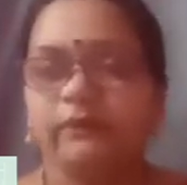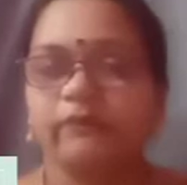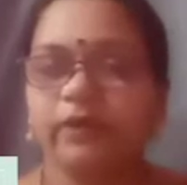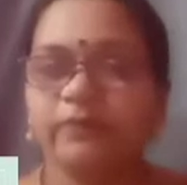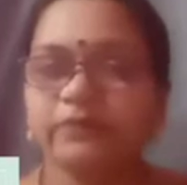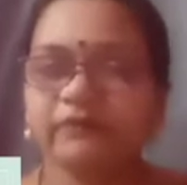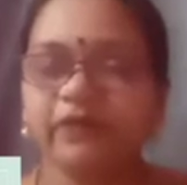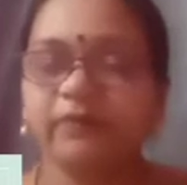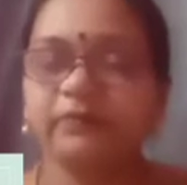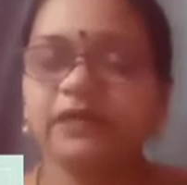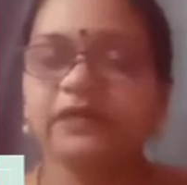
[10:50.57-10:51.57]
from the
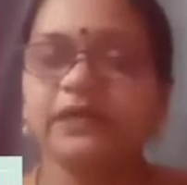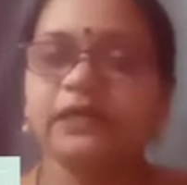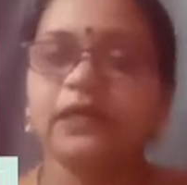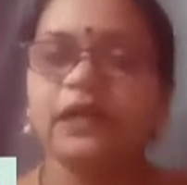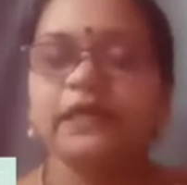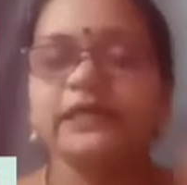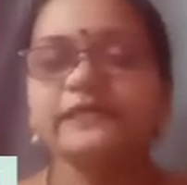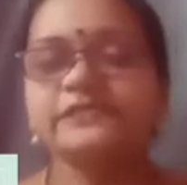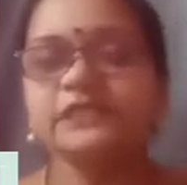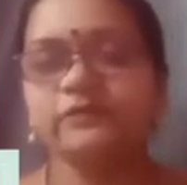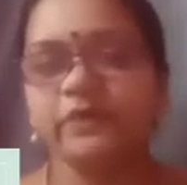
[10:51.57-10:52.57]
family tree
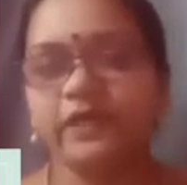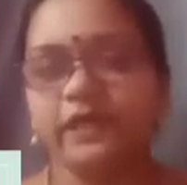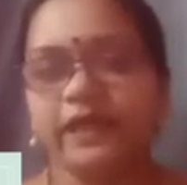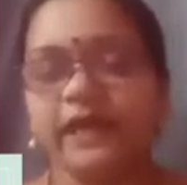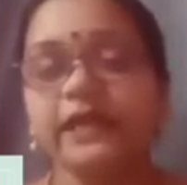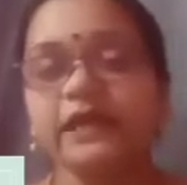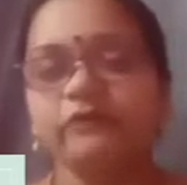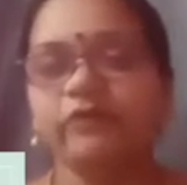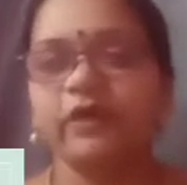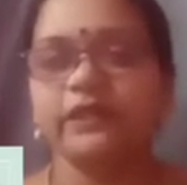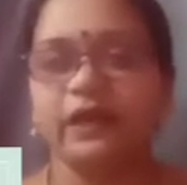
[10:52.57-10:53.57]
easily we can
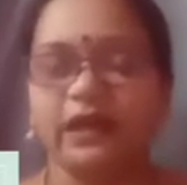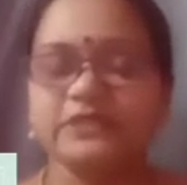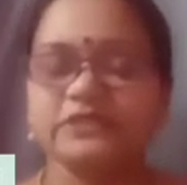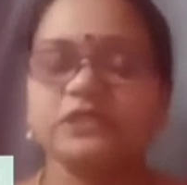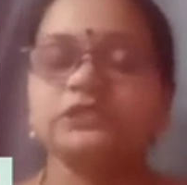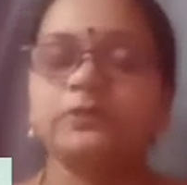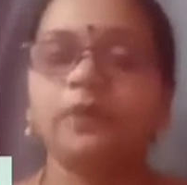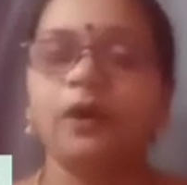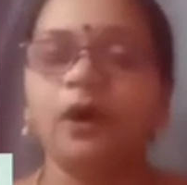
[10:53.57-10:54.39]
identify the relationship.